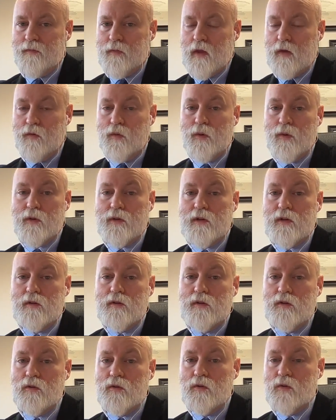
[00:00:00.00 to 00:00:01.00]
If we were to
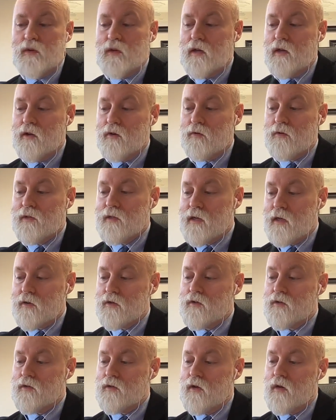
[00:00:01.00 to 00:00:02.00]
do the
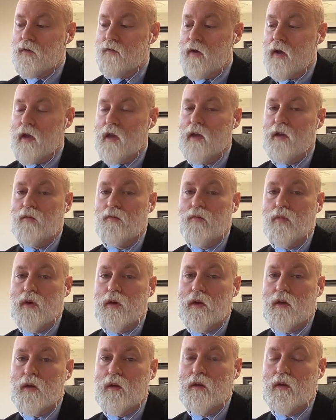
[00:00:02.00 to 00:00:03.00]
intersection of A and
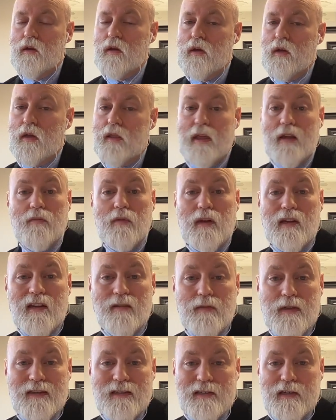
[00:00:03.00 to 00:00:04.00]
B, that'd be an
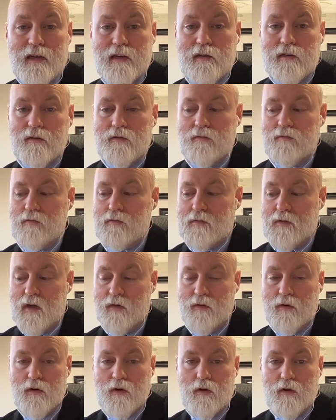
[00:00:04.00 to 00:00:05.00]
empty set.
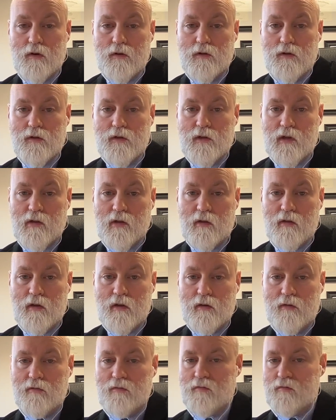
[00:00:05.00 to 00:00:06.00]
Never occurs. There's nothing
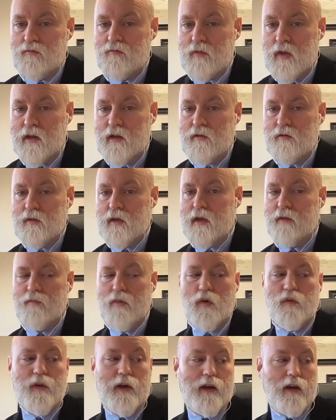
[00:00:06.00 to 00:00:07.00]
that they
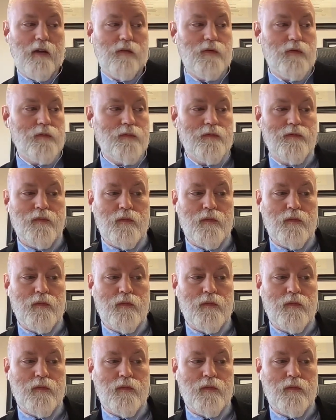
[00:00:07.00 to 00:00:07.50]
both have.